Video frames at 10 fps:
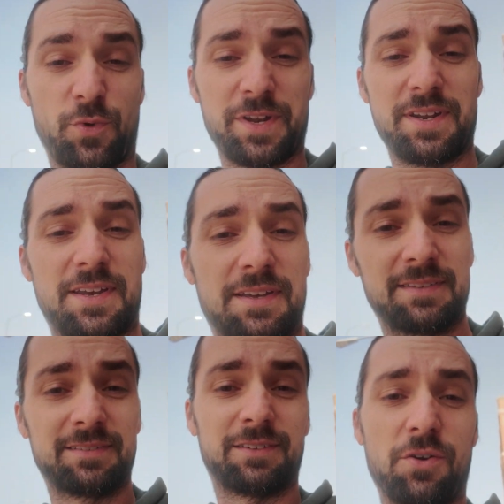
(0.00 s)
It's windy.
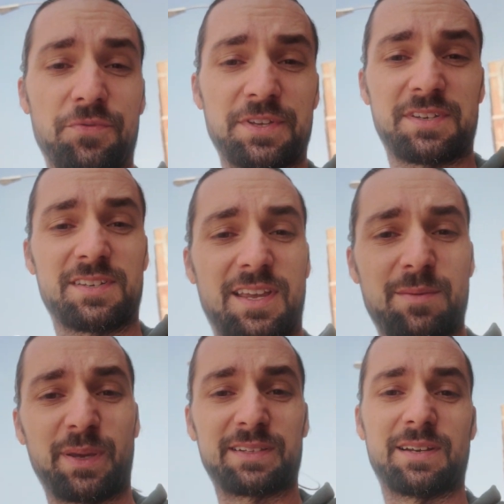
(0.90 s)
Hopefully this isn't
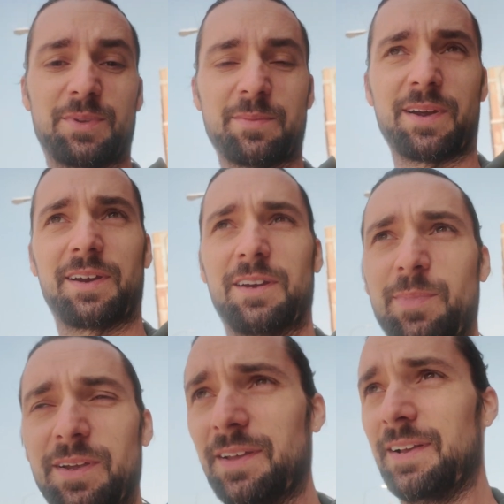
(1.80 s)
getting picked up in the mic,
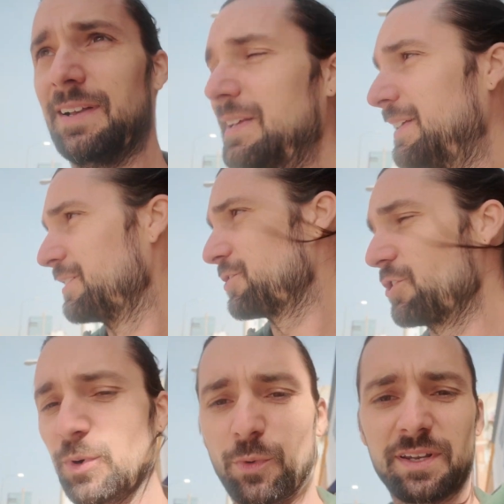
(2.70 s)
but
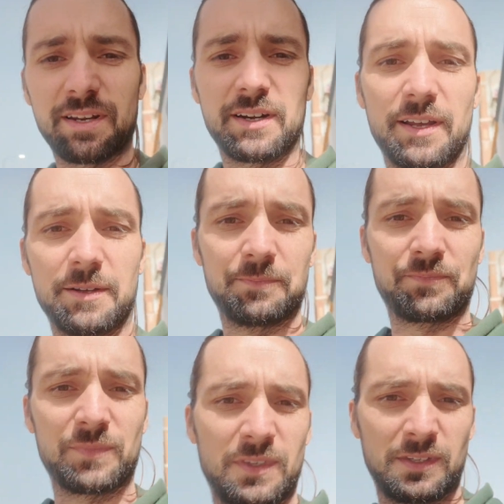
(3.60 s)
super windy today.
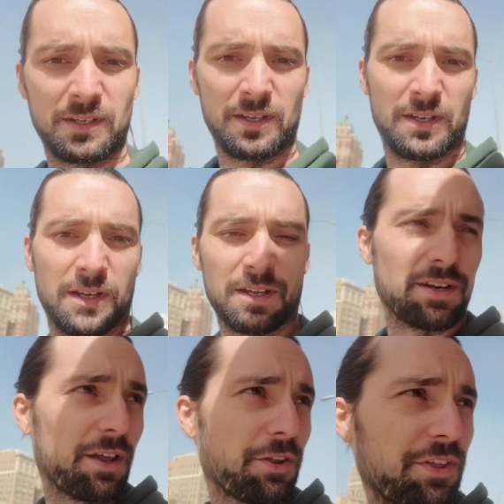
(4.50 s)

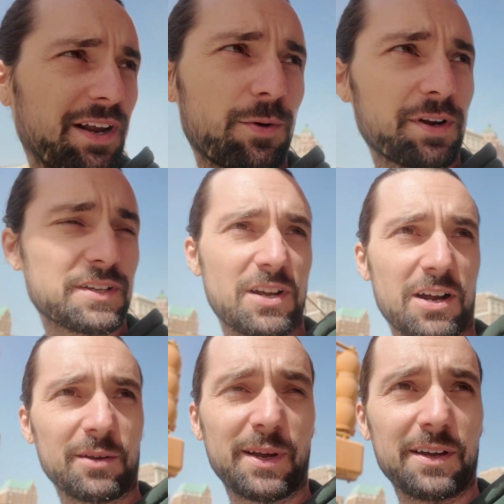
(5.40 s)
Another thing I wanted to
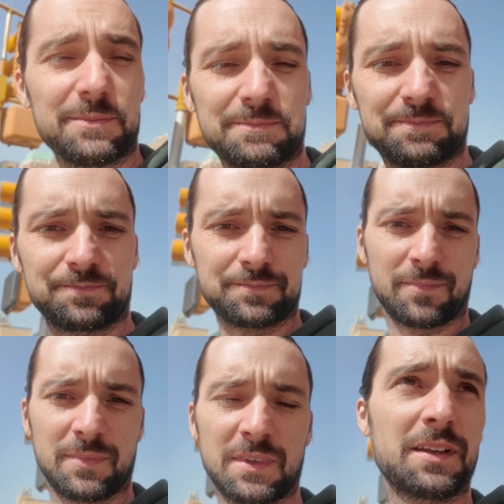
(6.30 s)
talk about
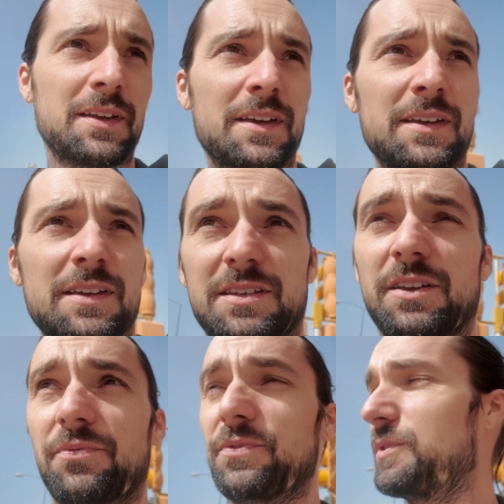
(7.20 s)
is
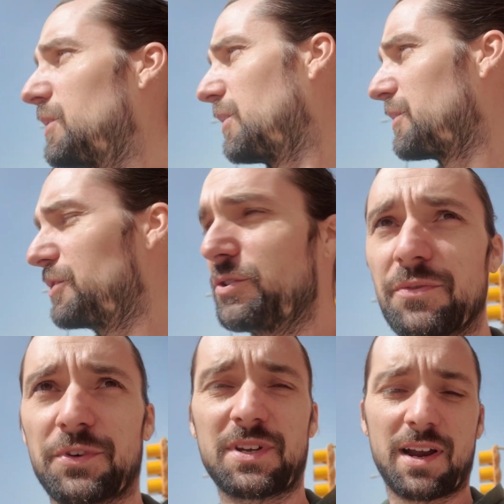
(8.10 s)
if you're new
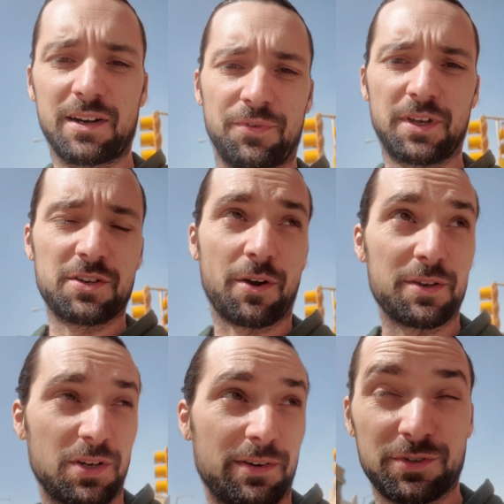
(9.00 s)
to photography and you
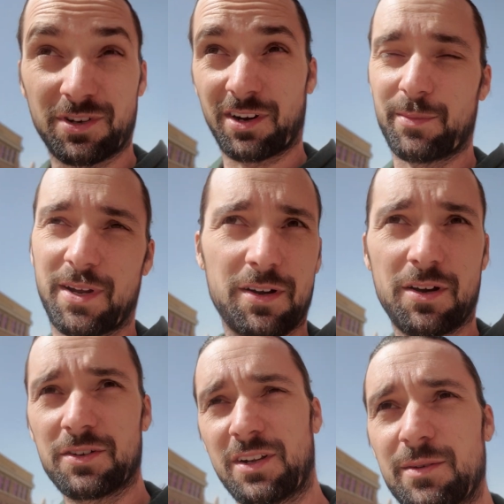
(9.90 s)
always hear everyone talking about,
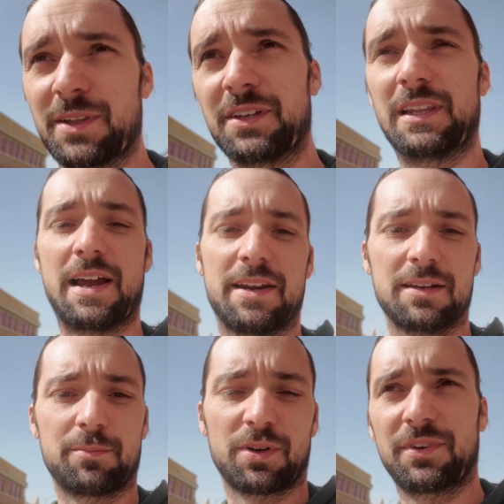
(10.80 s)
oh, it's all about the
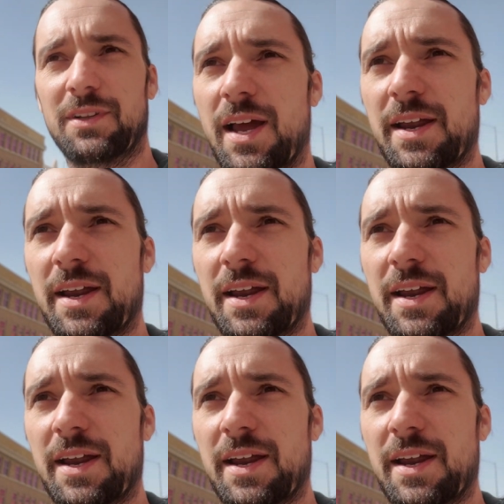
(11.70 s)
lighting, perfect